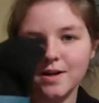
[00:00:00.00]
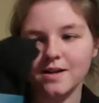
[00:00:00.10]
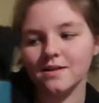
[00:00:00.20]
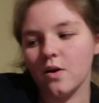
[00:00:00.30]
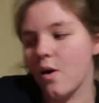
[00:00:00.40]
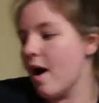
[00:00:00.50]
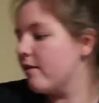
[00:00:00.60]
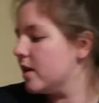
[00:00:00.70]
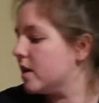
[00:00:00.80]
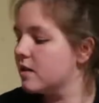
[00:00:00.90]
because I don't
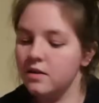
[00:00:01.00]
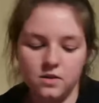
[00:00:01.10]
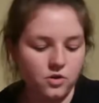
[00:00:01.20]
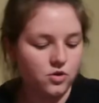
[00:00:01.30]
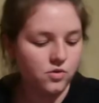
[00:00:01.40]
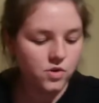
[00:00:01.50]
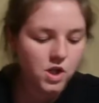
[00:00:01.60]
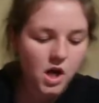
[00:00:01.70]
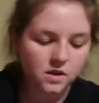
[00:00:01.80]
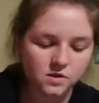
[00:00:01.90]
have any. They're crew
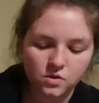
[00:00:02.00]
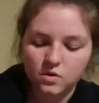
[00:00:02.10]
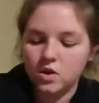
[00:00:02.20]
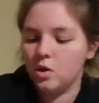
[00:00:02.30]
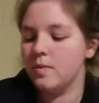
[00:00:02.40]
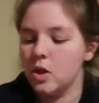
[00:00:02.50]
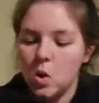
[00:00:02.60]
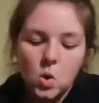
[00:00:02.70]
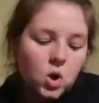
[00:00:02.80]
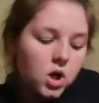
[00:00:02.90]
socks, so they're a little bit
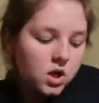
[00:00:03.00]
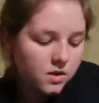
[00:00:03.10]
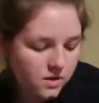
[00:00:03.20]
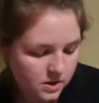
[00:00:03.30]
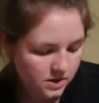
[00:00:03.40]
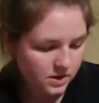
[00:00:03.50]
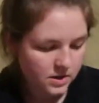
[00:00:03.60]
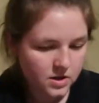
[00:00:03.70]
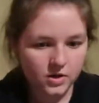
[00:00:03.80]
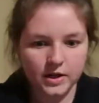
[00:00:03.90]
longer.
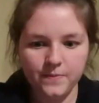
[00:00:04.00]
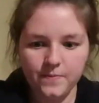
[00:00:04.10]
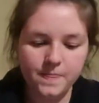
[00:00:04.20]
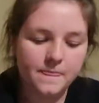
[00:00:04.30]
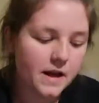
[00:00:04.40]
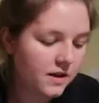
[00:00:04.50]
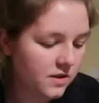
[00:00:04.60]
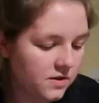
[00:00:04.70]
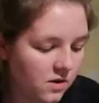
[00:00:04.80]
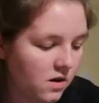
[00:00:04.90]
Okay, that
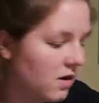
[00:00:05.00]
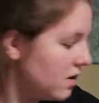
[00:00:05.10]
is